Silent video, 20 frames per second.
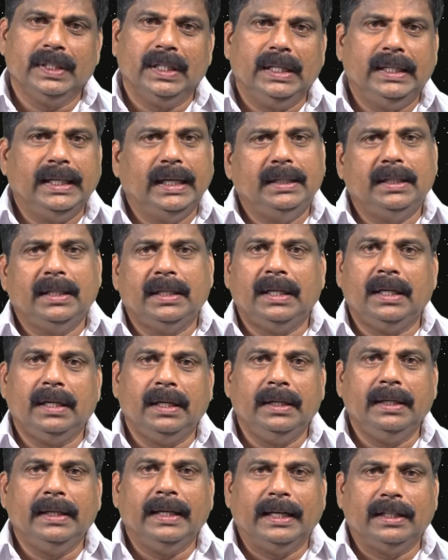Tata
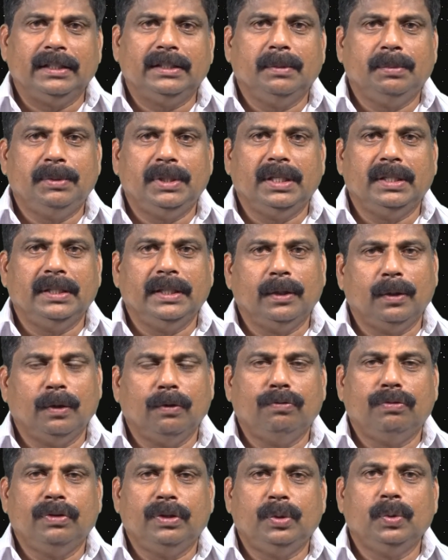readily accepted their
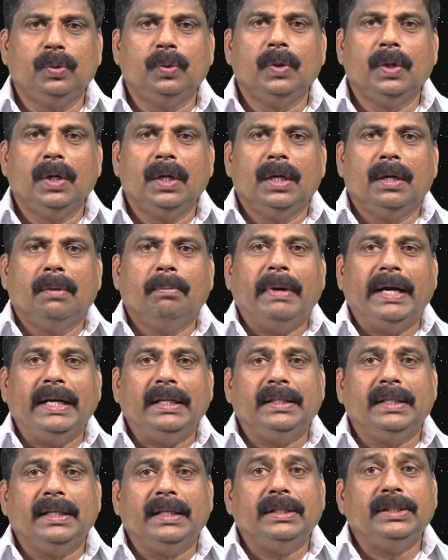offer to buy
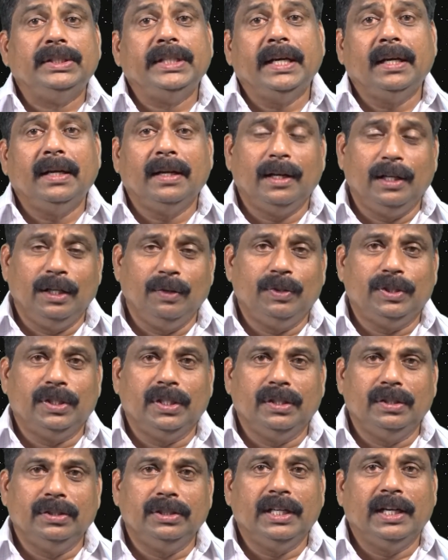their JLR division,
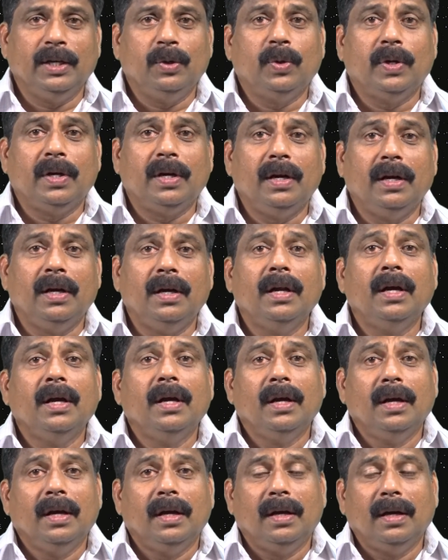Jaguar
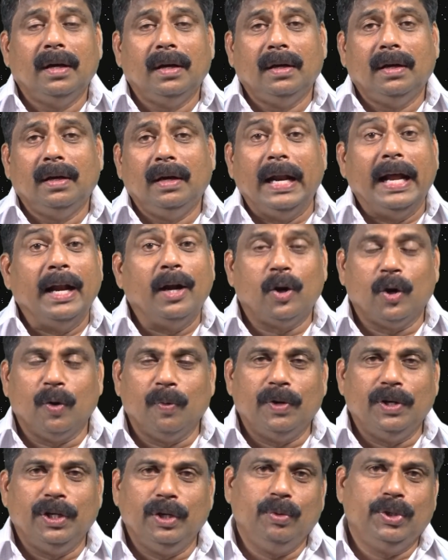Land
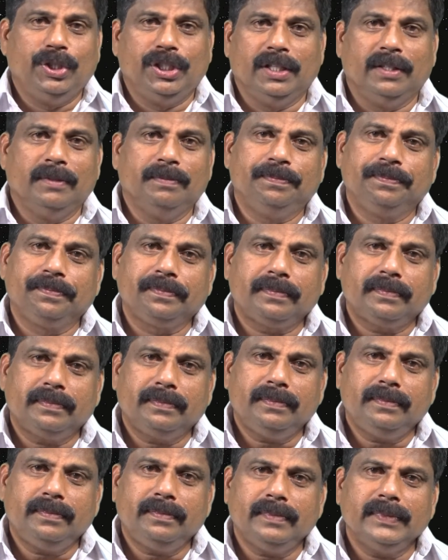Rover division.
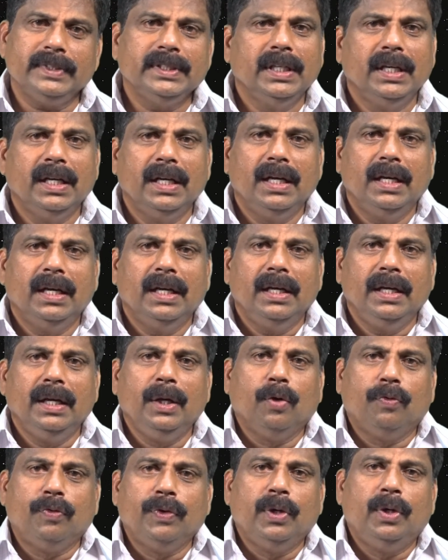He
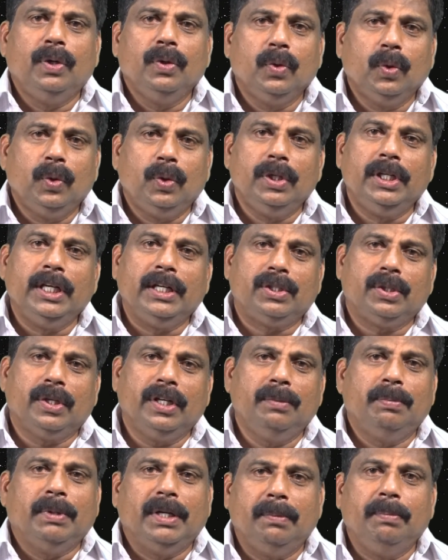offered to go to
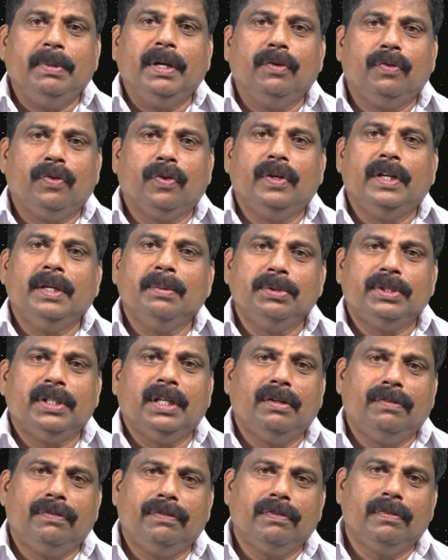Detroit, but Bill Ford
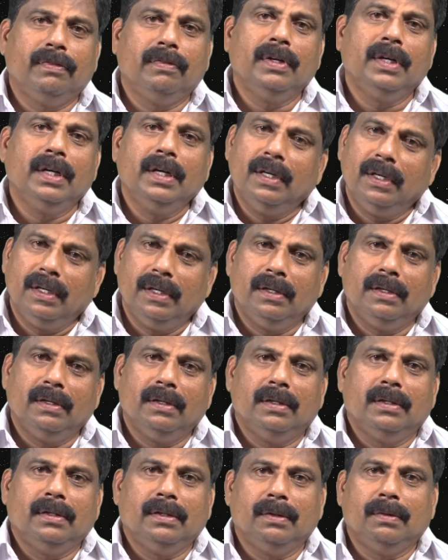himself
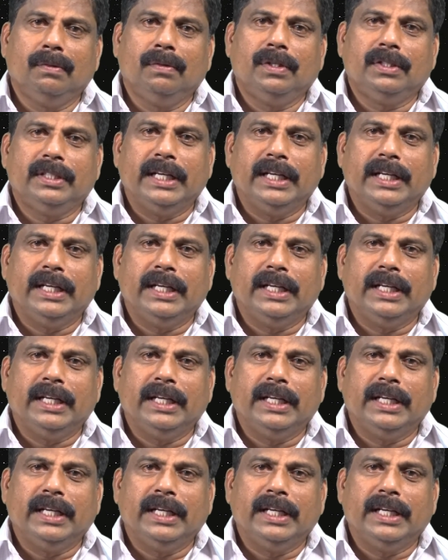was